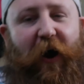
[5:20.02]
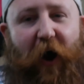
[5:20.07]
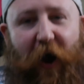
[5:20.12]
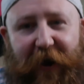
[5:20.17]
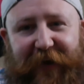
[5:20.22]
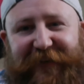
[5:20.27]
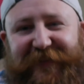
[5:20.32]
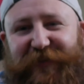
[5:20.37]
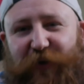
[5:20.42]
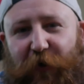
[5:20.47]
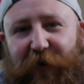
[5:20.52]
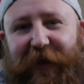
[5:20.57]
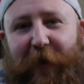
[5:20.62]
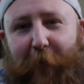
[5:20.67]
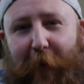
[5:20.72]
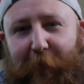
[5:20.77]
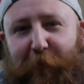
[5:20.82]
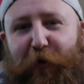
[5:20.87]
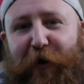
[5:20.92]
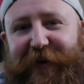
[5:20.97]
I need to go and get
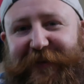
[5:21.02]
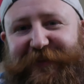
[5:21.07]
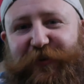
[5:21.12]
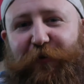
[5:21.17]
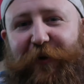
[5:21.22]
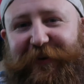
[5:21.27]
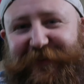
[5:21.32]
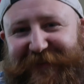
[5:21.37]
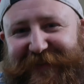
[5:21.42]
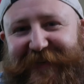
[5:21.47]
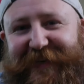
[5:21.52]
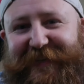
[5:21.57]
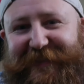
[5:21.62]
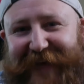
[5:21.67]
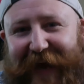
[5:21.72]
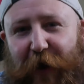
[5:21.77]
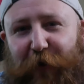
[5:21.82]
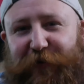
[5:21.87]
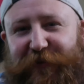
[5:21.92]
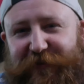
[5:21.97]
my Predator L Zs
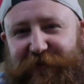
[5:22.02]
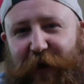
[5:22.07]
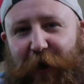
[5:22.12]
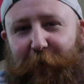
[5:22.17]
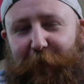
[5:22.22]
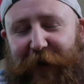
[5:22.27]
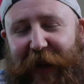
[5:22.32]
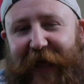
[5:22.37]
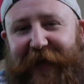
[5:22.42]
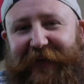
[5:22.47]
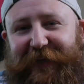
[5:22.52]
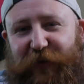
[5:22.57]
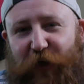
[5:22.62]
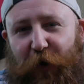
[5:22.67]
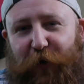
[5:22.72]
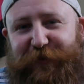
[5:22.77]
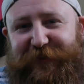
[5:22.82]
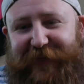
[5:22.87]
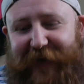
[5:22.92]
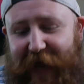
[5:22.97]
out and start playing in
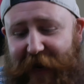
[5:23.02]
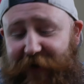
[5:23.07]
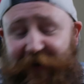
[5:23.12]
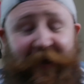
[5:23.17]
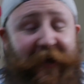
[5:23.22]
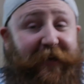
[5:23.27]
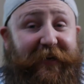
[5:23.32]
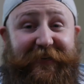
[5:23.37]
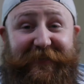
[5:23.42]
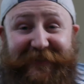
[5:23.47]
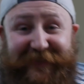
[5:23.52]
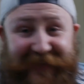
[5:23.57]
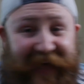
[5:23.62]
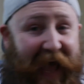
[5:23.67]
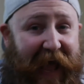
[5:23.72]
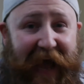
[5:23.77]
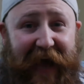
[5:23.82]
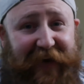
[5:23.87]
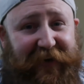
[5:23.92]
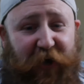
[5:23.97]
those again, because
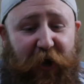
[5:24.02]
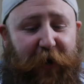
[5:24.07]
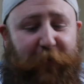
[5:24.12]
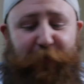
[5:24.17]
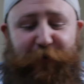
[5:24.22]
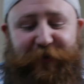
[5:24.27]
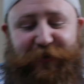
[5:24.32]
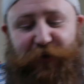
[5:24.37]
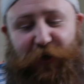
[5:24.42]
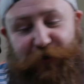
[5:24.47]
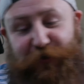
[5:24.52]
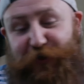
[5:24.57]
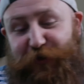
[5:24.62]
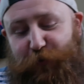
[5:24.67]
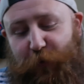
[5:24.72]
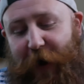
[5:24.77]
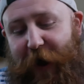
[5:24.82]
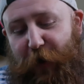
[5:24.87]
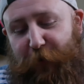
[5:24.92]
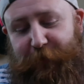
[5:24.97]
that had Hybrid Touch
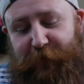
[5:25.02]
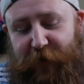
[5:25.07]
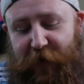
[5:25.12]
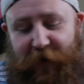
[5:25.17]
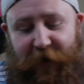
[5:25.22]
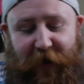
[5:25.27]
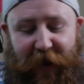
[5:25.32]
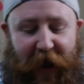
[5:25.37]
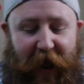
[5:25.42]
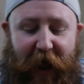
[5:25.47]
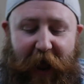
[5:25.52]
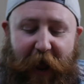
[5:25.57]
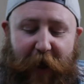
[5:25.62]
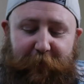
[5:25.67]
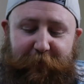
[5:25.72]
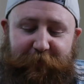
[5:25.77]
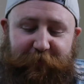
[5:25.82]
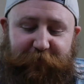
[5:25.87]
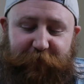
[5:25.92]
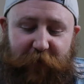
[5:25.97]
as well.
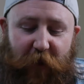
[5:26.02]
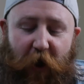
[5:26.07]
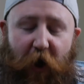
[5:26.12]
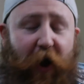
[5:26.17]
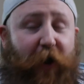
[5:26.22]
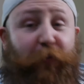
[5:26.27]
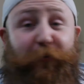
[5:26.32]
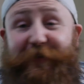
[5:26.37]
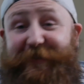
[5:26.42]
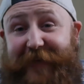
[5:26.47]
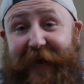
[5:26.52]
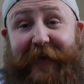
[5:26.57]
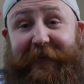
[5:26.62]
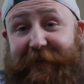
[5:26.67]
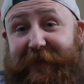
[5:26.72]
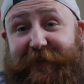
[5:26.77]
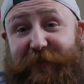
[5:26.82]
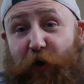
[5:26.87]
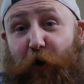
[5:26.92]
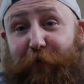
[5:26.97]
Um, I would take
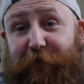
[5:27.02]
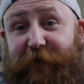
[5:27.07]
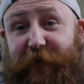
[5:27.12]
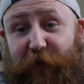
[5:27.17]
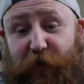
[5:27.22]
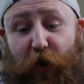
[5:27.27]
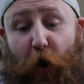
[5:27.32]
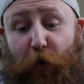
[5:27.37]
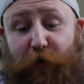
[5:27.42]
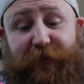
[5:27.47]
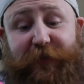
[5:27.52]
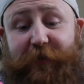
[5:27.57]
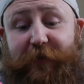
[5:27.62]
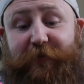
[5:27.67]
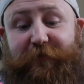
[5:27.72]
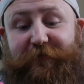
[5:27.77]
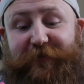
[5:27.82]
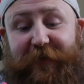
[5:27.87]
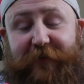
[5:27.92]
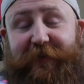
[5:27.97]
this over the
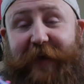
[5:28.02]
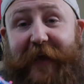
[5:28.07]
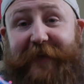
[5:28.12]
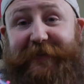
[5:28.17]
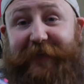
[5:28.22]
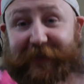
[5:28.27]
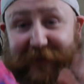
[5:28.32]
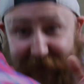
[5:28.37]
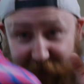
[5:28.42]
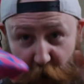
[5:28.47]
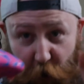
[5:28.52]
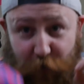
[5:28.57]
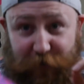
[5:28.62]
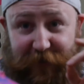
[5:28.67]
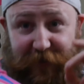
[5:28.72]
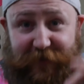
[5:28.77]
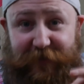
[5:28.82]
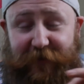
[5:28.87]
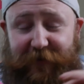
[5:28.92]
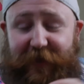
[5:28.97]
Ghosted Synthetic. The
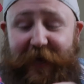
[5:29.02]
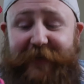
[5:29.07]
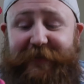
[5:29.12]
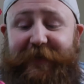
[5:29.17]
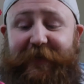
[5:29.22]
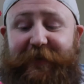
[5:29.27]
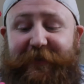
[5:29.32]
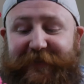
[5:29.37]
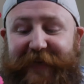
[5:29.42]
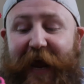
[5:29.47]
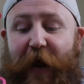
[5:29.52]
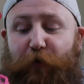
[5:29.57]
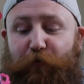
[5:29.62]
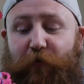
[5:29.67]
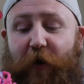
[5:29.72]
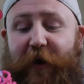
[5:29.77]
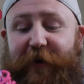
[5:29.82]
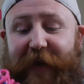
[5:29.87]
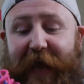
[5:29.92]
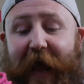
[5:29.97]
Ghosted Synthetic that's out
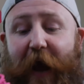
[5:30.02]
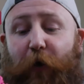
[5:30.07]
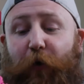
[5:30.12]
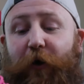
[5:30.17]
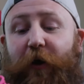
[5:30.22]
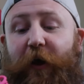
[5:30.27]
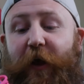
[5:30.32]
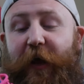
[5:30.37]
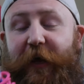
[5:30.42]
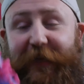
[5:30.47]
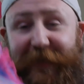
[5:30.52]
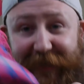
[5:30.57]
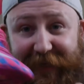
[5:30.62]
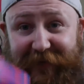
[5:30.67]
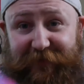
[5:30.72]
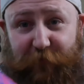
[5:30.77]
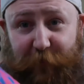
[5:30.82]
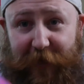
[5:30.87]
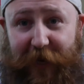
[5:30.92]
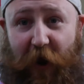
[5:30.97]
right now,
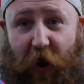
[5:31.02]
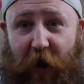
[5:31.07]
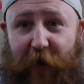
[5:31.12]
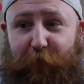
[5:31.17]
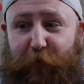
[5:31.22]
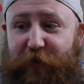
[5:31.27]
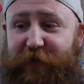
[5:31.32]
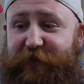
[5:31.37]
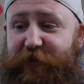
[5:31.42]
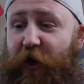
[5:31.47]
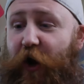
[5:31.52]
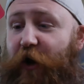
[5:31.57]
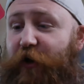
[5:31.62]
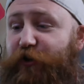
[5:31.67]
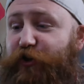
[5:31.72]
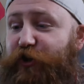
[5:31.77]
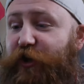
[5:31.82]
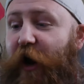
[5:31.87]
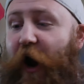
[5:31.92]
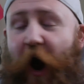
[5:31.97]
give me Hybrid
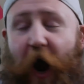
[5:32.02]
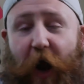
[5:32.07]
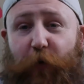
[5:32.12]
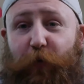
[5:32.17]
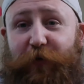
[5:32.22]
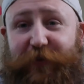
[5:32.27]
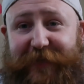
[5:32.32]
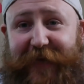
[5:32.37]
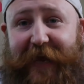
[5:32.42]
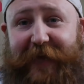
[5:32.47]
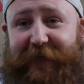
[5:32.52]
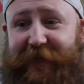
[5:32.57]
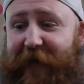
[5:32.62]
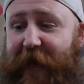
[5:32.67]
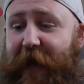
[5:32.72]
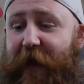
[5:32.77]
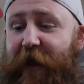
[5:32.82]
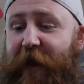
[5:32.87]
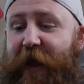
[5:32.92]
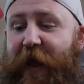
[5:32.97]
Touch, I will take
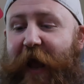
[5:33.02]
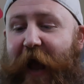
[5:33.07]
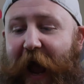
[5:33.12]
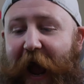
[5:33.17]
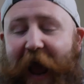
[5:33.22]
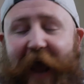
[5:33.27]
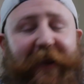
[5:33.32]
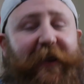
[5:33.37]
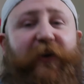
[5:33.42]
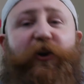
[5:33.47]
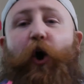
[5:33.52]
it. And I